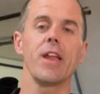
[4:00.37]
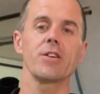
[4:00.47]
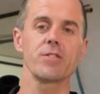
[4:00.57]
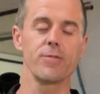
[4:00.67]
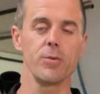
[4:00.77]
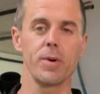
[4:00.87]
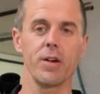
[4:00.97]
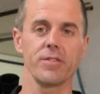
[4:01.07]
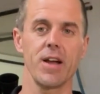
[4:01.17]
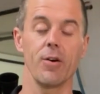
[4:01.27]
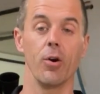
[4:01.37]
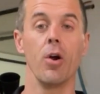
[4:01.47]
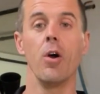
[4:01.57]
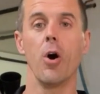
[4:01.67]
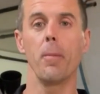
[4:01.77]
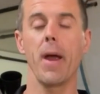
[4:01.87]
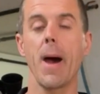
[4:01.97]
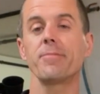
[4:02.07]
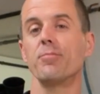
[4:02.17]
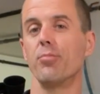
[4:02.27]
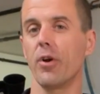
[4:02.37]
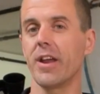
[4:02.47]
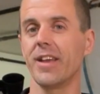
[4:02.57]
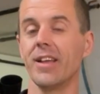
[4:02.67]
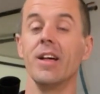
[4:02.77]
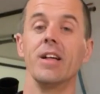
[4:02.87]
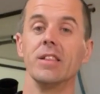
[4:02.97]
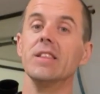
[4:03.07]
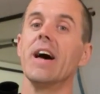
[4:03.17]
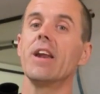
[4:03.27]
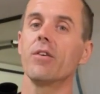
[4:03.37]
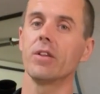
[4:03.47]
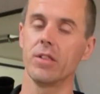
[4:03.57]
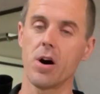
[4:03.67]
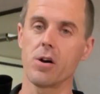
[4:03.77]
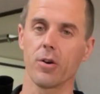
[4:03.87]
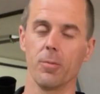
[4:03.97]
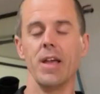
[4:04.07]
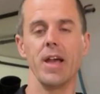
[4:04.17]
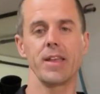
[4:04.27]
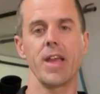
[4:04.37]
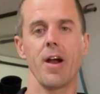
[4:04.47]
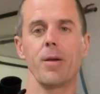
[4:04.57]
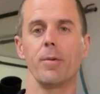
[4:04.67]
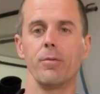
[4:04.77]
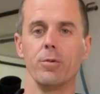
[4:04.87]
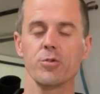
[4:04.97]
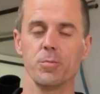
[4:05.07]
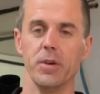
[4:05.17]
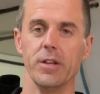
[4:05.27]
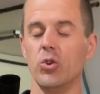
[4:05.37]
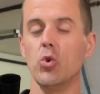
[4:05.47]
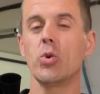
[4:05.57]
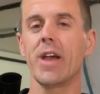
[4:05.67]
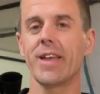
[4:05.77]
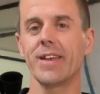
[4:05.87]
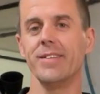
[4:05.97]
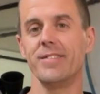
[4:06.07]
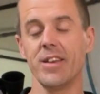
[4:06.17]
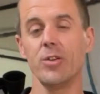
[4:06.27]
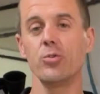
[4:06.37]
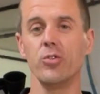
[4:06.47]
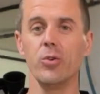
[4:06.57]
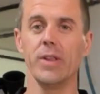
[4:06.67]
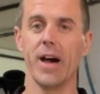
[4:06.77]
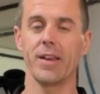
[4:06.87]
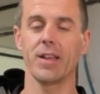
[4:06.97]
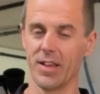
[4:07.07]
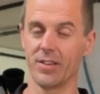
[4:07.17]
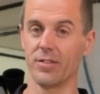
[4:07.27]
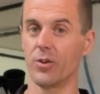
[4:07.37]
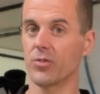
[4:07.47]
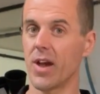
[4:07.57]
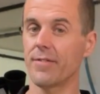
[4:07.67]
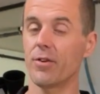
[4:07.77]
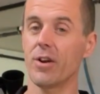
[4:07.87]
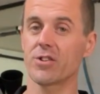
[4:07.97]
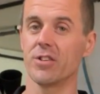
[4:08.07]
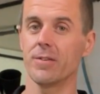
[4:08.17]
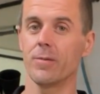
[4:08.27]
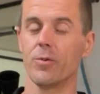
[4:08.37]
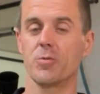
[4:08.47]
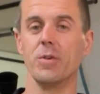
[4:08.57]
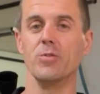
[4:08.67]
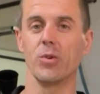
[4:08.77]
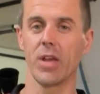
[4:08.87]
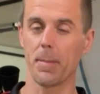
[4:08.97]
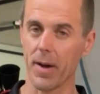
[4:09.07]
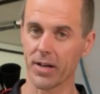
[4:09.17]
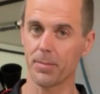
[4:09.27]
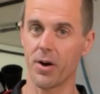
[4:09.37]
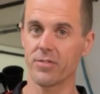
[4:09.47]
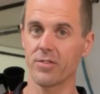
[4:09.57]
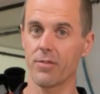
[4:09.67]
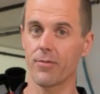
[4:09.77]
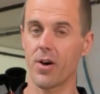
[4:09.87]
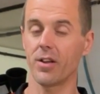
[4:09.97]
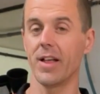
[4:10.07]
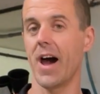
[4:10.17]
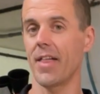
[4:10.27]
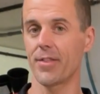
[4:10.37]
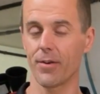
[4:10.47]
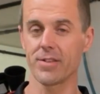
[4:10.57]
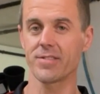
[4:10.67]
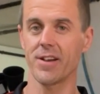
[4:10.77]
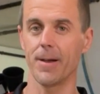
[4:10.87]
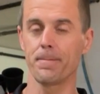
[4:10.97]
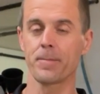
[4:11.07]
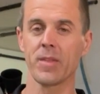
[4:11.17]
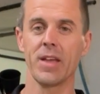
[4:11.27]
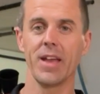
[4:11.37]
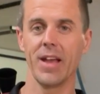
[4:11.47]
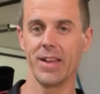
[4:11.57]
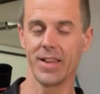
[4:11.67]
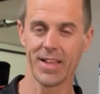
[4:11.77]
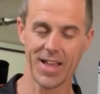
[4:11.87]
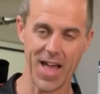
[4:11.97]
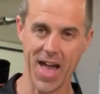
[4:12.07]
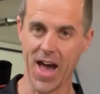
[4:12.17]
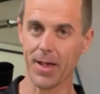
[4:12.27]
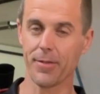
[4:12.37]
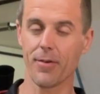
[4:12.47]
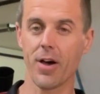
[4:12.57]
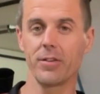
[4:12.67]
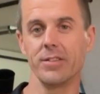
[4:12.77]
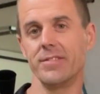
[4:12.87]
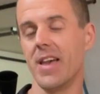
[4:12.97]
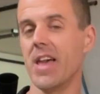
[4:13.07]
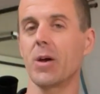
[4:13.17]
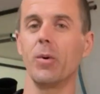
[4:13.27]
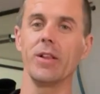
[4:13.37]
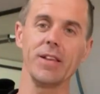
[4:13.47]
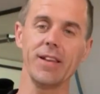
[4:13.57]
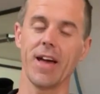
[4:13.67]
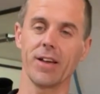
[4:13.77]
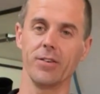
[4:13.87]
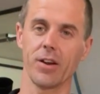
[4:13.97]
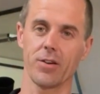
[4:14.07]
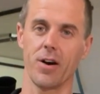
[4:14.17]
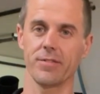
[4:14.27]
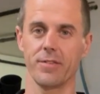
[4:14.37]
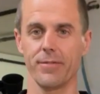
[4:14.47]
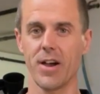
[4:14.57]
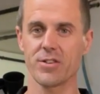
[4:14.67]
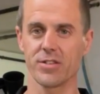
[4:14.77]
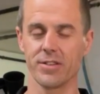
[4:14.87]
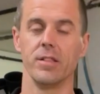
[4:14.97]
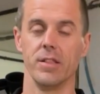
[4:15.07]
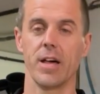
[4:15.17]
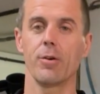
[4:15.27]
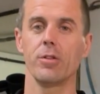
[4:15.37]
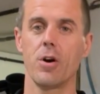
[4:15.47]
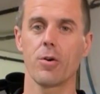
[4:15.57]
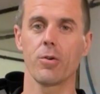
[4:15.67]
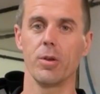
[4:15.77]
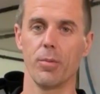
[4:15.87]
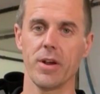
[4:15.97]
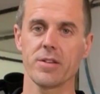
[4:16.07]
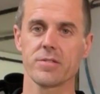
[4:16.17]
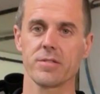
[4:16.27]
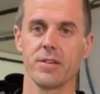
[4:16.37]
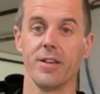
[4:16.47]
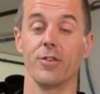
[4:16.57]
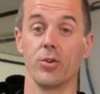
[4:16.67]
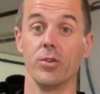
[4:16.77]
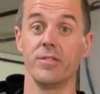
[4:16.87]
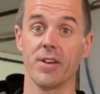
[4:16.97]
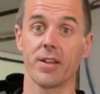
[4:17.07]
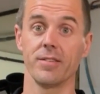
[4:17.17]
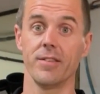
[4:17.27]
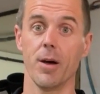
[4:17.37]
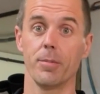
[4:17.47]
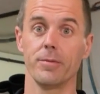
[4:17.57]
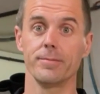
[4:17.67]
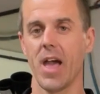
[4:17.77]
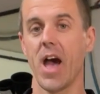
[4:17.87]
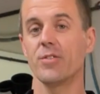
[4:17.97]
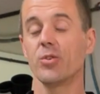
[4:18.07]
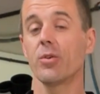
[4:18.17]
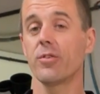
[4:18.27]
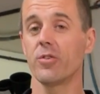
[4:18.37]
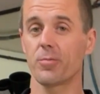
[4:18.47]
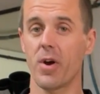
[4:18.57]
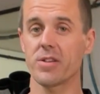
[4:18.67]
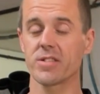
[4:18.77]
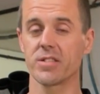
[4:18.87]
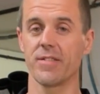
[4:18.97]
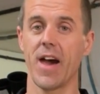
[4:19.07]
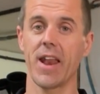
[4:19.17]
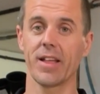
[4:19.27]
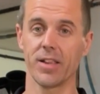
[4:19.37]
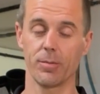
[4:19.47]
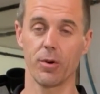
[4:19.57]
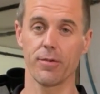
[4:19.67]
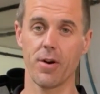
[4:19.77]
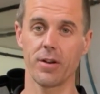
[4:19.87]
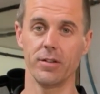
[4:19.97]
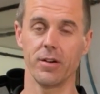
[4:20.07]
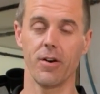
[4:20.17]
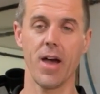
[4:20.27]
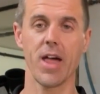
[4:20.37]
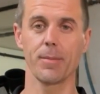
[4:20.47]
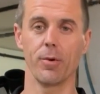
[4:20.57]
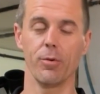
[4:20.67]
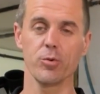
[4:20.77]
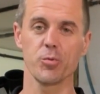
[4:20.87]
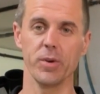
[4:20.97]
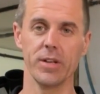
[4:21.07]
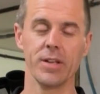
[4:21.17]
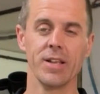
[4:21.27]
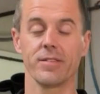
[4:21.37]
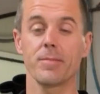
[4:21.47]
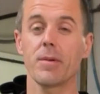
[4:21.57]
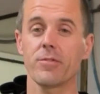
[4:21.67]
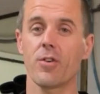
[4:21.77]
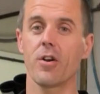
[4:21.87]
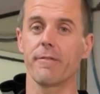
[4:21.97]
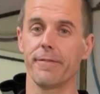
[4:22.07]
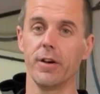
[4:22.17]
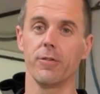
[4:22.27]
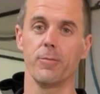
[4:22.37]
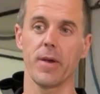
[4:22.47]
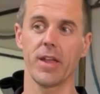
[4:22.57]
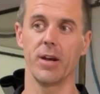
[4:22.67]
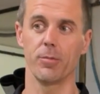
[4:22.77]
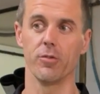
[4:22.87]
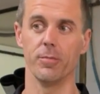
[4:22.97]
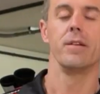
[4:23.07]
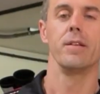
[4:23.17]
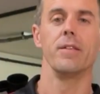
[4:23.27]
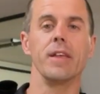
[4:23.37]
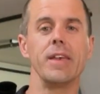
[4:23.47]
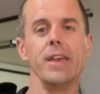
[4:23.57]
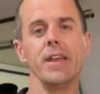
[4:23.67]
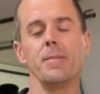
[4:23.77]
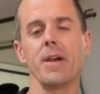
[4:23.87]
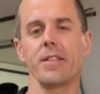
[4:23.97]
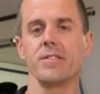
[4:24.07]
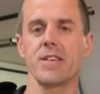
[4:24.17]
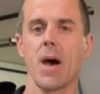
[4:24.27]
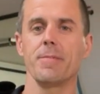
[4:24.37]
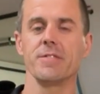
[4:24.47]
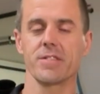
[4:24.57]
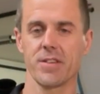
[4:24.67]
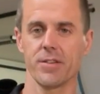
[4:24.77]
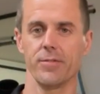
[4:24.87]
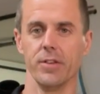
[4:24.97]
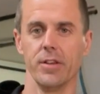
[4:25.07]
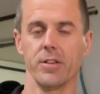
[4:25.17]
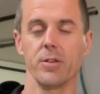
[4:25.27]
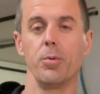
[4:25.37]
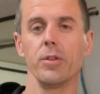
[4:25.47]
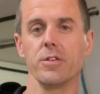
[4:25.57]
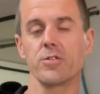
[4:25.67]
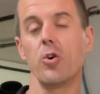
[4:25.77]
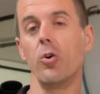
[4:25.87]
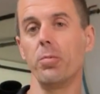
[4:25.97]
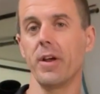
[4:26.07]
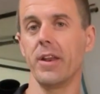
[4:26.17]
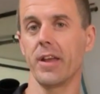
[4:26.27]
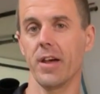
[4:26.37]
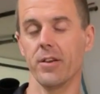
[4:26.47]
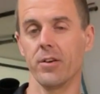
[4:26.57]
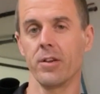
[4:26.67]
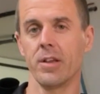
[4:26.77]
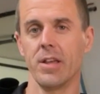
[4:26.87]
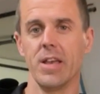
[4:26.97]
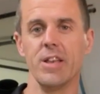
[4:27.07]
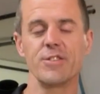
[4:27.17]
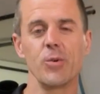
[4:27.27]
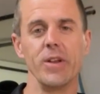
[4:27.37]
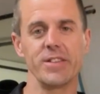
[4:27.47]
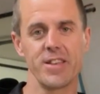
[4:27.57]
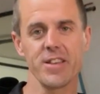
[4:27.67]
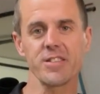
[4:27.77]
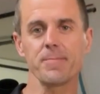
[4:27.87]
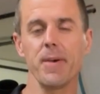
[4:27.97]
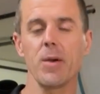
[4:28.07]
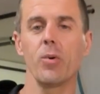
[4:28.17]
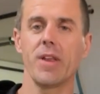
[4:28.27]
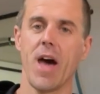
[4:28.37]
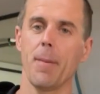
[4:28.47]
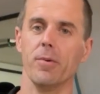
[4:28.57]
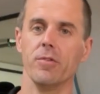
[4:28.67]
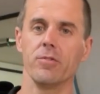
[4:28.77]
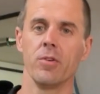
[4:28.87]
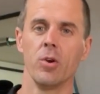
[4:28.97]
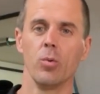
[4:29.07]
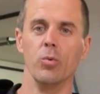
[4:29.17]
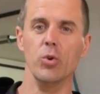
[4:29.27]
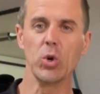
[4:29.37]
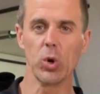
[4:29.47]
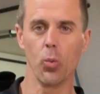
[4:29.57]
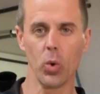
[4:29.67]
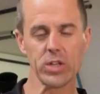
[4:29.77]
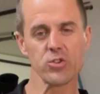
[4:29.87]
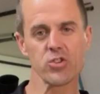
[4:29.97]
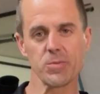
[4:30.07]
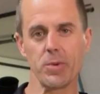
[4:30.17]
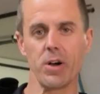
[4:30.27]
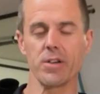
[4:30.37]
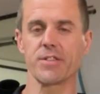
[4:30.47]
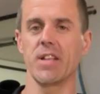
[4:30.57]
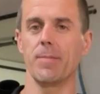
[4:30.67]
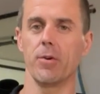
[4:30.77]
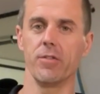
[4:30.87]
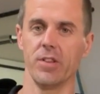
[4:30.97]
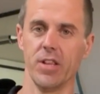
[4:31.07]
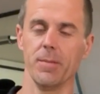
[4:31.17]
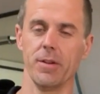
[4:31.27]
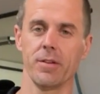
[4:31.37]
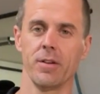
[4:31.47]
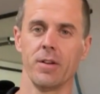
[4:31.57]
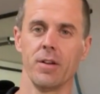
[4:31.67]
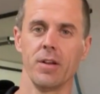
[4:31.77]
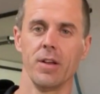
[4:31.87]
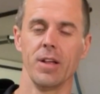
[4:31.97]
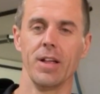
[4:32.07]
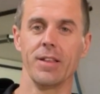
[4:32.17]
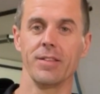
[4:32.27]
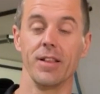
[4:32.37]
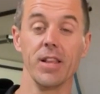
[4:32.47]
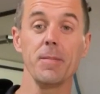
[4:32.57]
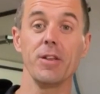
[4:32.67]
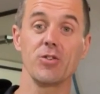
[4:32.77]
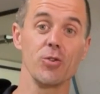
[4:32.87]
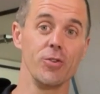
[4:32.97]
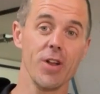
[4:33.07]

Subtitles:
that extra few miles an hour, or perhaps braking lighter and longer and carrying more roll speed, you can continue to do that as long as you have direction, which means you can get back to positive throttle at the right time and add throttle and take away lean angle in a constant fashion. Lighter and longer on the brakes is a good second step. As you go through this process of adding a little more throttle or adding more roll speed, sometimes it's hard to feel if you're making an improvement. The key to making this happen successfully, to putting this whole plan together, is to anticipate what happens when you go one small step over the limit. The limit should